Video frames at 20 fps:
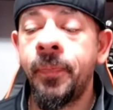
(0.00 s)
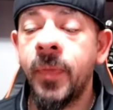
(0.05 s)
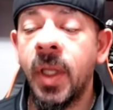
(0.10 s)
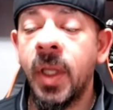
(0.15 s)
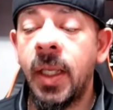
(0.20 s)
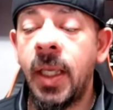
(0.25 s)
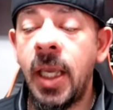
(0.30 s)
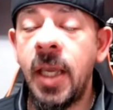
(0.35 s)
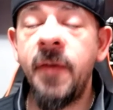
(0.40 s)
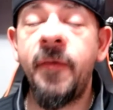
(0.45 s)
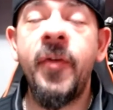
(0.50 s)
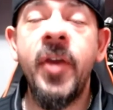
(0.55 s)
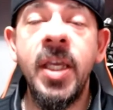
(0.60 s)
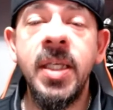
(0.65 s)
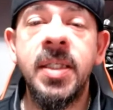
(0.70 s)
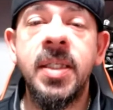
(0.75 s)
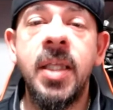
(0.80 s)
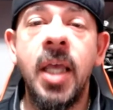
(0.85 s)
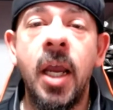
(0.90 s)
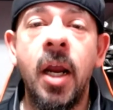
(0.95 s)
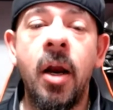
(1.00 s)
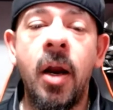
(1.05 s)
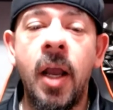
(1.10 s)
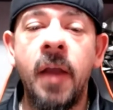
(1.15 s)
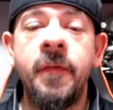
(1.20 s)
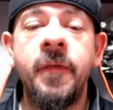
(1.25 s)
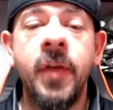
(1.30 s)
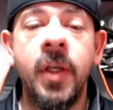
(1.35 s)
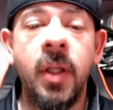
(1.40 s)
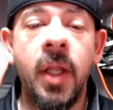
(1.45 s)
if he's there, I
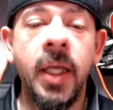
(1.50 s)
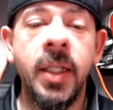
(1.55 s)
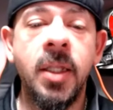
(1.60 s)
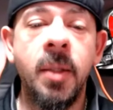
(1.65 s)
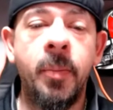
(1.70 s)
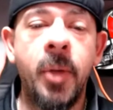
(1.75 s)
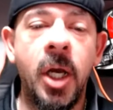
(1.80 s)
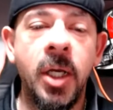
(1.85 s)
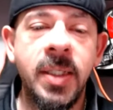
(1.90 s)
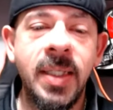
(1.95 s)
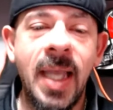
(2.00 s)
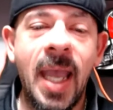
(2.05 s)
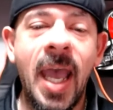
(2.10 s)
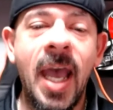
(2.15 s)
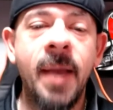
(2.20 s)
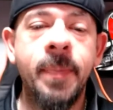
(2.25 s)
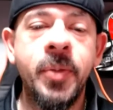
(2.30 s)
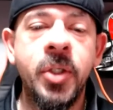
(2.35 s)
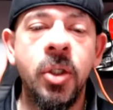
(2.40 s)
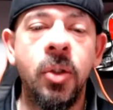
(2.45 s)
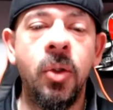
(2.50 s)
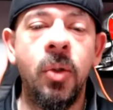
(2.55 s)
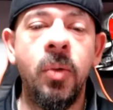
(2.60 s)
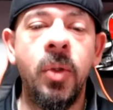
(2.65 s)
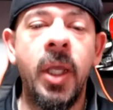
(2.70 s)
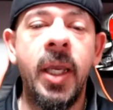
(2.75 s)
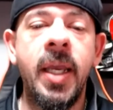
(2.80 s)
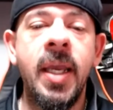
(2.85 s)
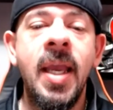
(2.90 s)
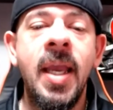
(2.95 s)
feel like the Bucs
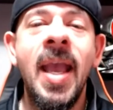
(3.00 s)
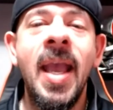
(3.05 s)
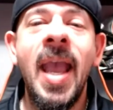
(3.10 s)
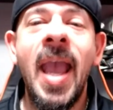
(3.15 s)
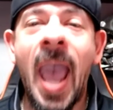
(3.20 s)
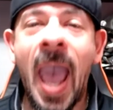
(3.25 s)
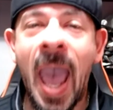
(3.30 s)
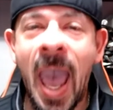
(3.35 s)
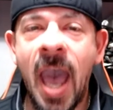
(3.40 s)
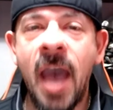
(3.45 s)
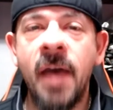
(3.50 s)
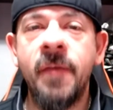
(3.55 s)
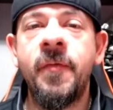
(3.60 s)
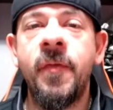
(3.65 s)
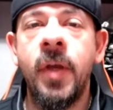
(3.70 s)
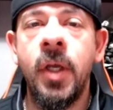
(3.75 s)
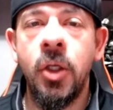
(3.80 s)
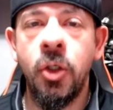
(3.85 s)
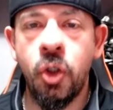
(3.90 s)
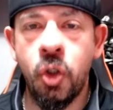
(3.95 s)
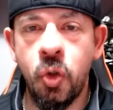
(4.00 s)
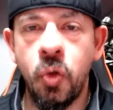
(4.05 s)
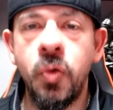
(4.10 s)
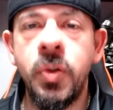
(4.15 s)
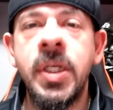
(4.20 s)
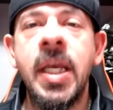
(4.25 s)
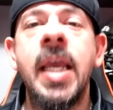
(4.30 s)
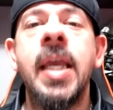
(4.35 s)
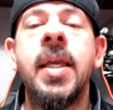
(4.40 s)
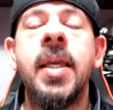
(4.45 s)
absolutely have to
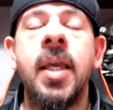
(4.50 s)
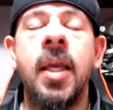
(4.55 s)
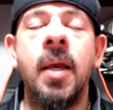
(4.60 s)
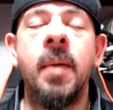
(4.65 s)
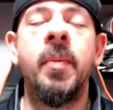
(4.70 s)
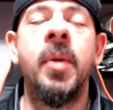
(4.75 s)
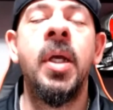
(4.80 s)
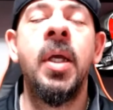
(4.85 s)
take him